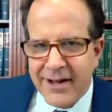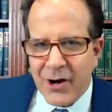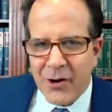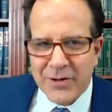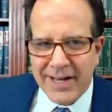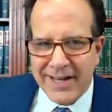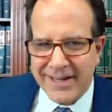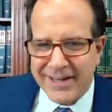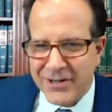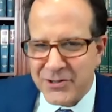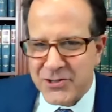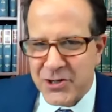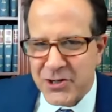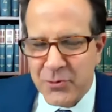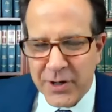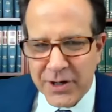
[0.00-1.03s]
Okay,
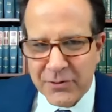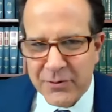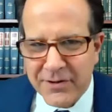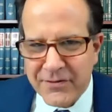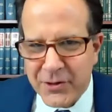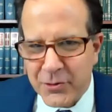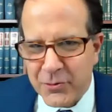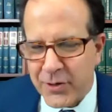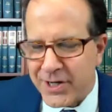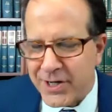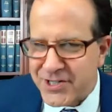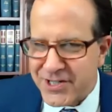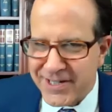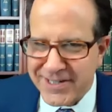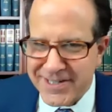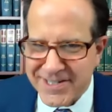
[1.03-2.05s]
here's a quick review
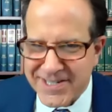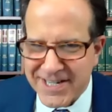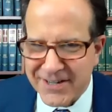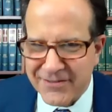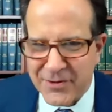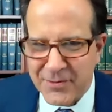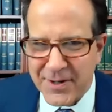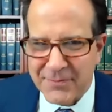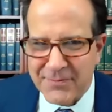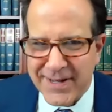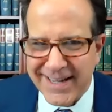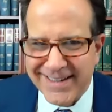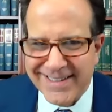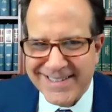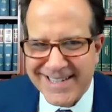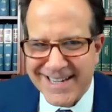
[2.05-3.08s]
question to see if you've been
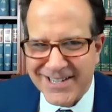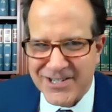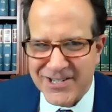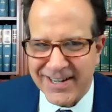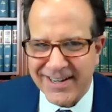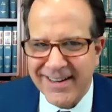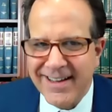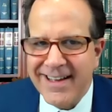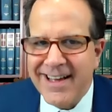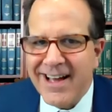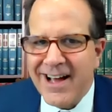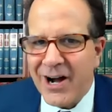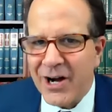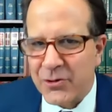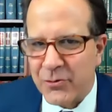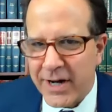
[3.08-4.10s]
paying attention.
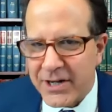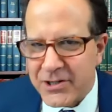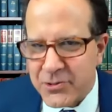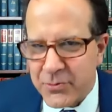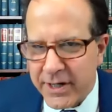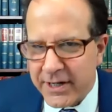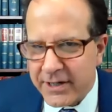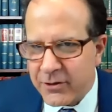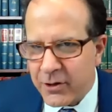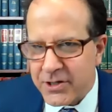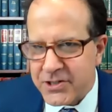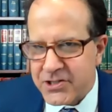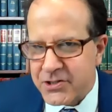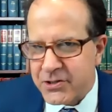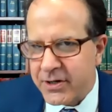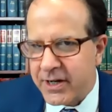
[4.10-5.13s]
A graduating law
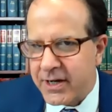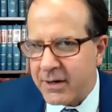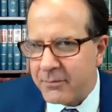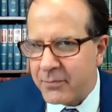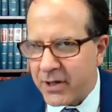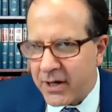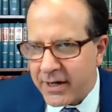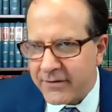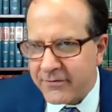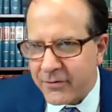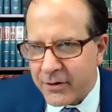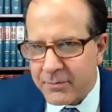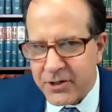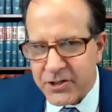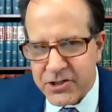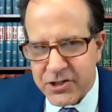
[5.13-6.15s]
student applied for
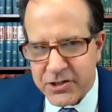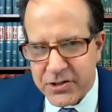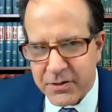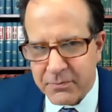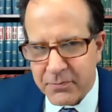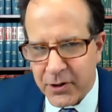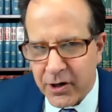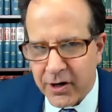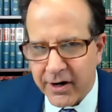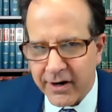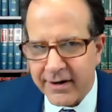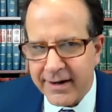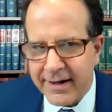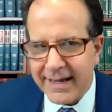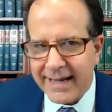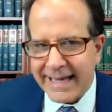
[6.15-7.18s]
admission to the bar.
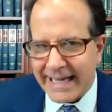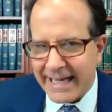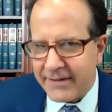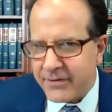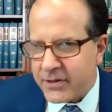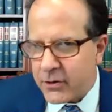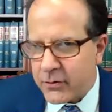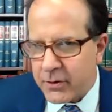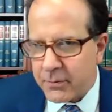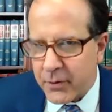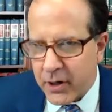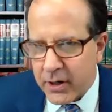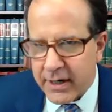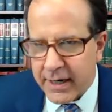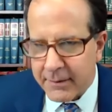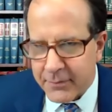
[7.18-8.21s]
Even though the
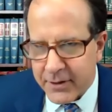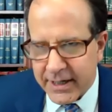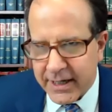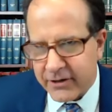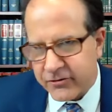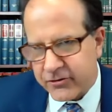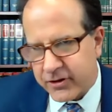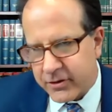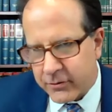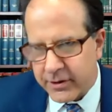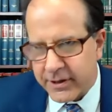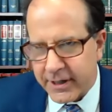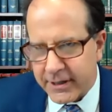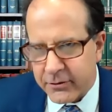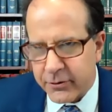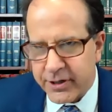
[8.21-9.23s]
bar application or
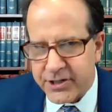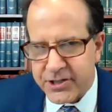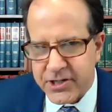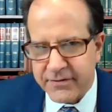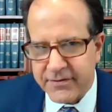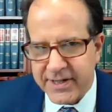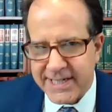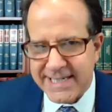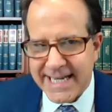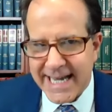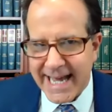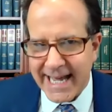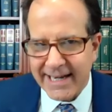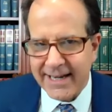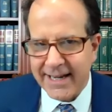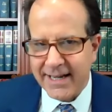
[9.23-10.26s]
declaration of intent